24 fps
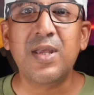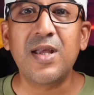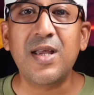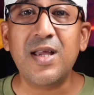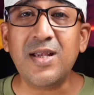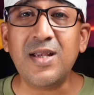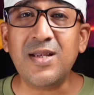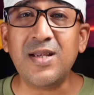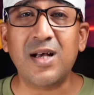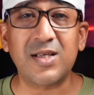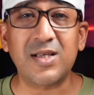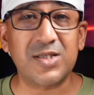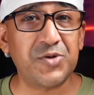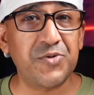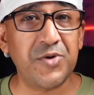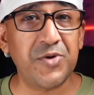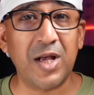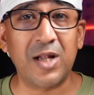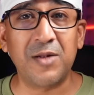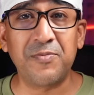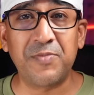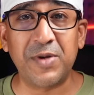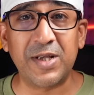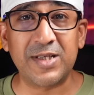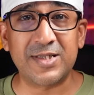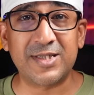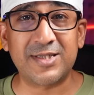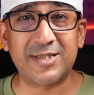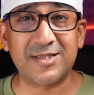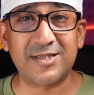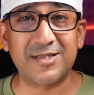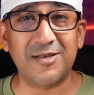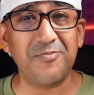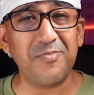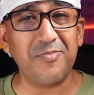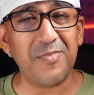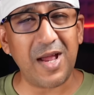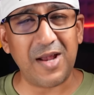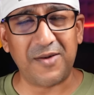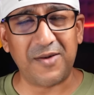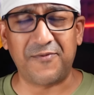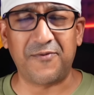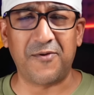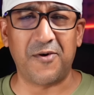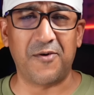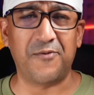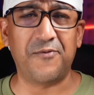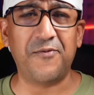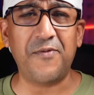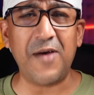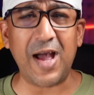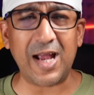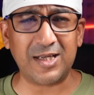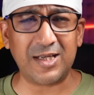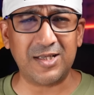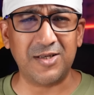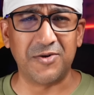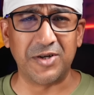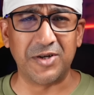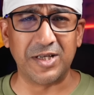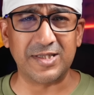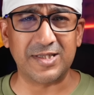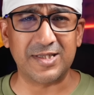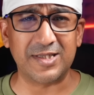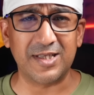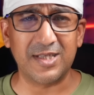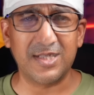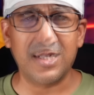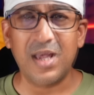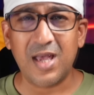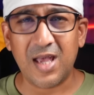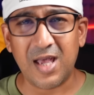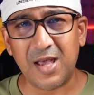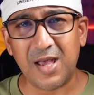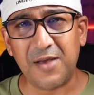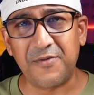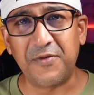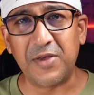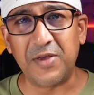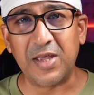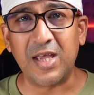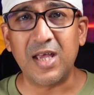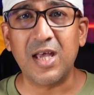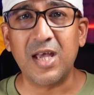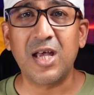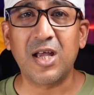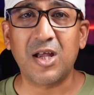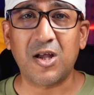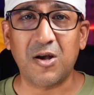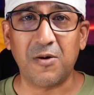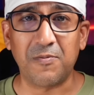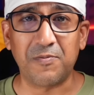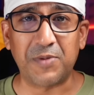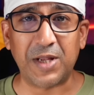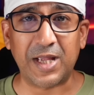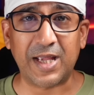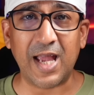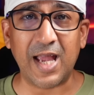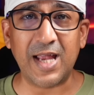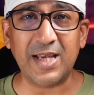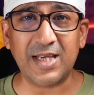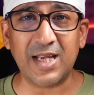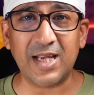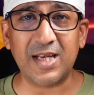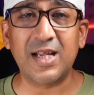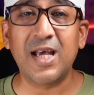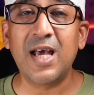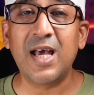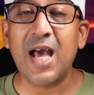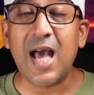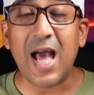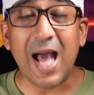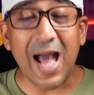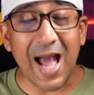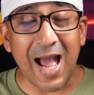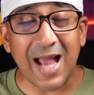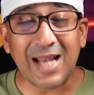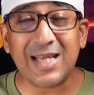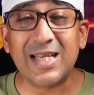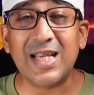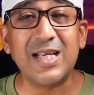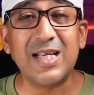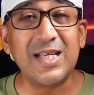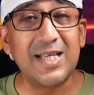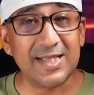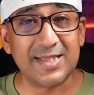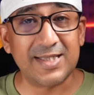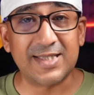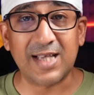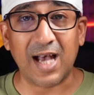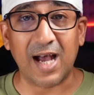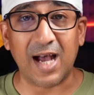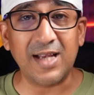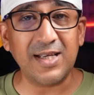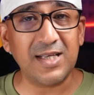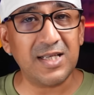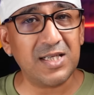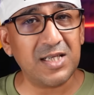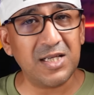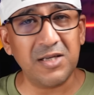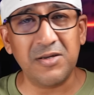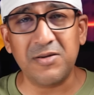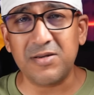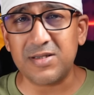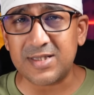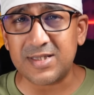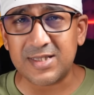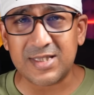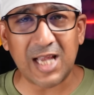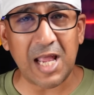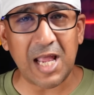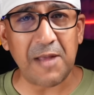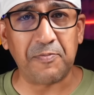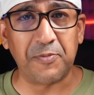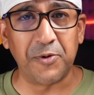industrial beasts made for factories, heavy, complicated, and designed to stay